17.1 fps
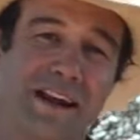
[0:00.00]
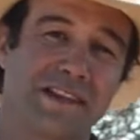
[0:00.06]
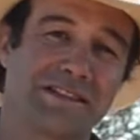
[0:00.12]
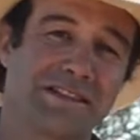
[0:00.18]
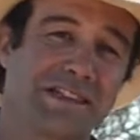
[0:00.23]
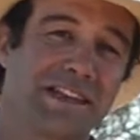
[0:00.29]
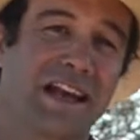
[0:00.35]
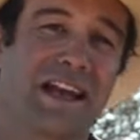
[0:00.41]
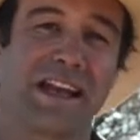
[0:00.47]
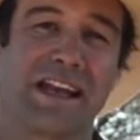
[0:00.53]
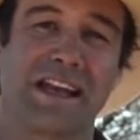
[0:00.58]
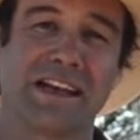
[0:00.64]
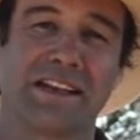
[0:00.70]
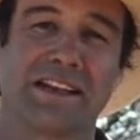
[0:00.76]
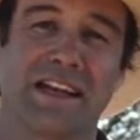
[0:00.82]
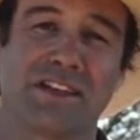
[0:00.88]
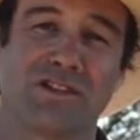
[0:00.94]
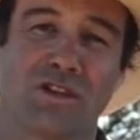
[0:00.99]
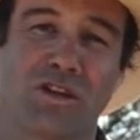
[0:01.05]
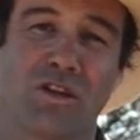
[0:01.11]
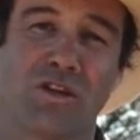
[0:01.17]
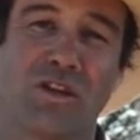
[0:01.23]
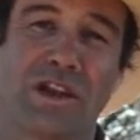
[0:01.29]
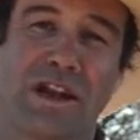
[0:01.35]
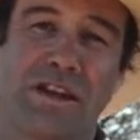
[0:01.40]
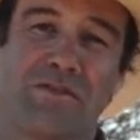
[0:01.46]
hesitate and get in touch. Got
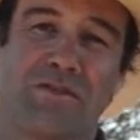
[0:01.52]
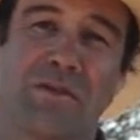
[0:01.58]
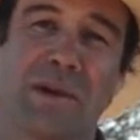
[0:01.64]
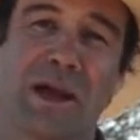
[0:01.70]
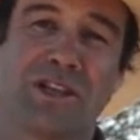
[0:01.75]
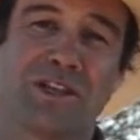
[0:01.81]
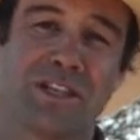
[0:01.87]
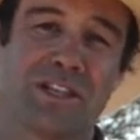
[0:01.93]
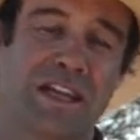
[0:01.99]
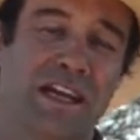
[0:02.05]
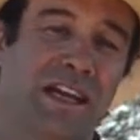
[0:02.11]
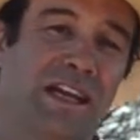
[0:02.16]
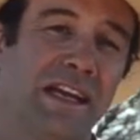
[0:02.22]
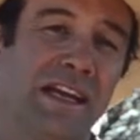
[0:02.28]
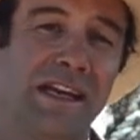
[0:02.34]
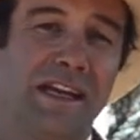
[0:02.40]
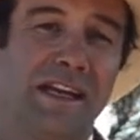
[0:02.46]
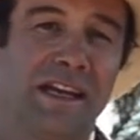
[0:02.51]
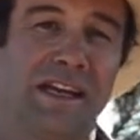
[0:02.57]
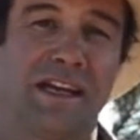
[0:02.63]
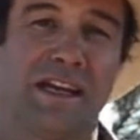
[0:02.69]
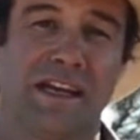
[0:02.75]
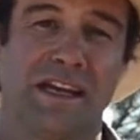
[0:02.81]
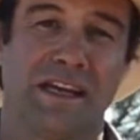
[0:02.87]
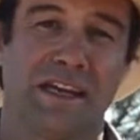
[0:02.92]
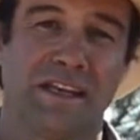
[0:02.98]
all that information there.
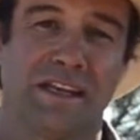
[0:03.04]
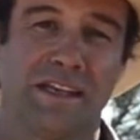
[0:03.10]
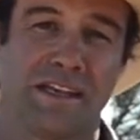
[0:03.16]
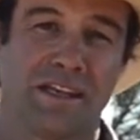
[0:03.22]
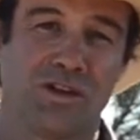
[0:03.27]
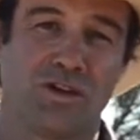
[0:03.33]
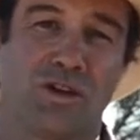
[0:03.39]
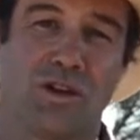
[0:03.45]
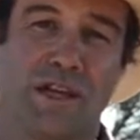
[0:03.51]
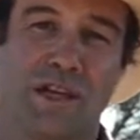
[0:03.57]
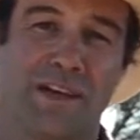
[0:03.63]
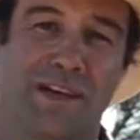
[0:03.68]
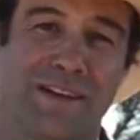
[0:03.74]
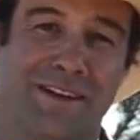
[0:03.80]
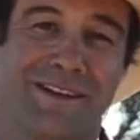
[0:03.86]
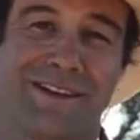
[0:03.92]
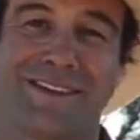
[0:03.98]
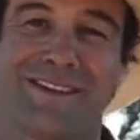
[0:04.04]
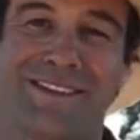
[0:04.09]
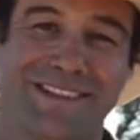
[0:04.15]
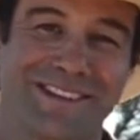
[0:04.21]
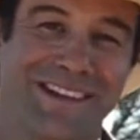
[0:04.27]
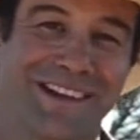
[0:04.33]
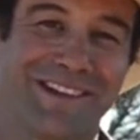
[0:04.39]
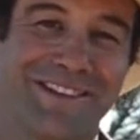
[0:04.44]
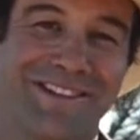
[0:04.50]
Enjoy.
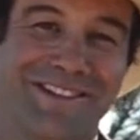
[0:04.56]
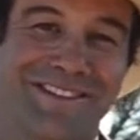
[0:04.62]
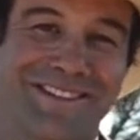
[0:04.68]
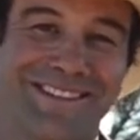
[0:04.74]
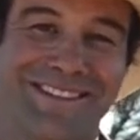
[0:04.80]
Stay cool.